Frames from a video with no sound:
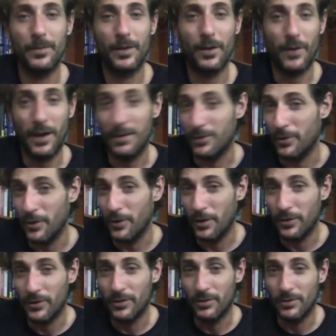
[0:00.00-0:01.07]
Okay, so let's
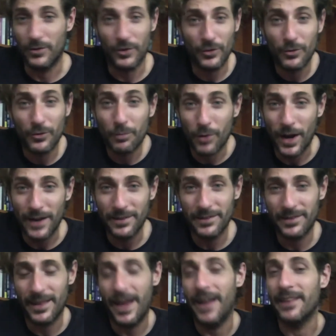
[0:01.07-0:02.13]
just practice
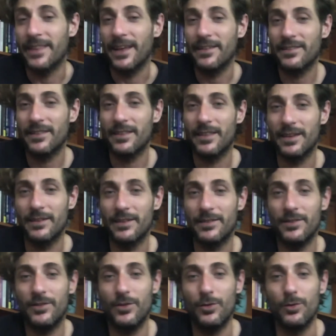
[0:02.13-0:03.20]
that. That's the thing to
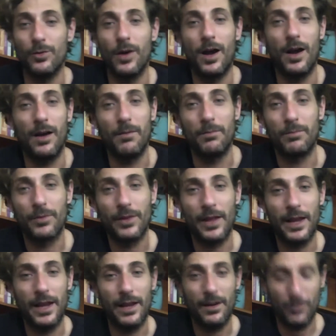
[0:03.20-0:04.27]
do.
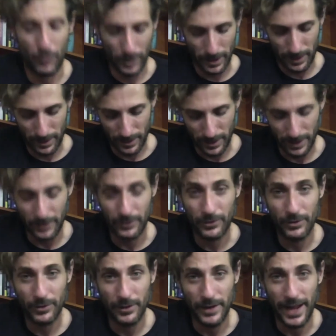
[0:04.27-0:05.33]
Play with these
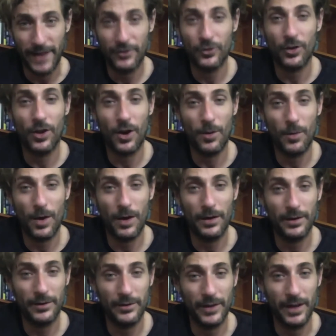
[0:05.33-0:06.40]
natural
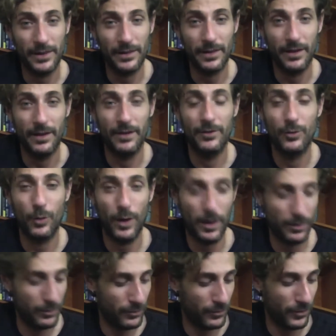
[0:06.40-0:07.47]
harmonics at the
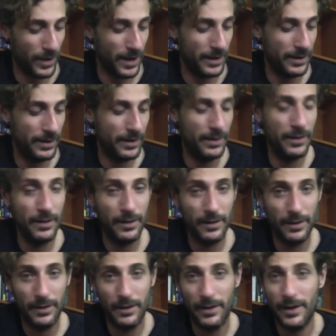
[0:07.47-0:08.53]
12th fret,
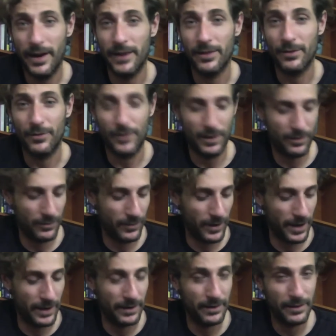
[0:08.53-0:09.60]
at the 5th
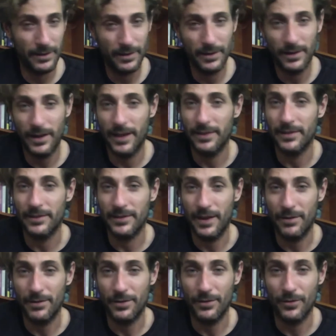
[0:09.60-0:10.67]
fret, at the
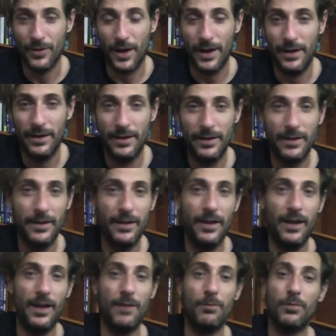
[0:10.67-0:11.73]
7th fret.
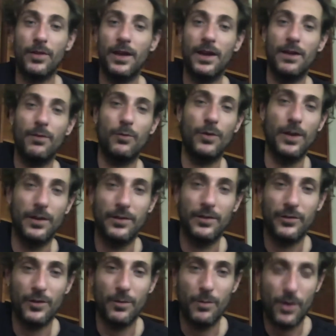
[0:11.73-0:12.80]
Play with
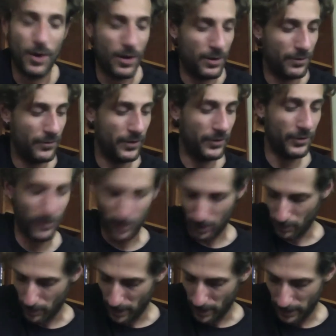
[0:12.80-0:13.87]
some artificial
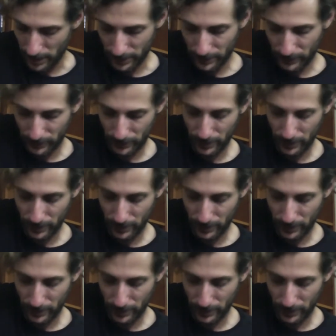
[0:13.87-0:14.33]
harmonics.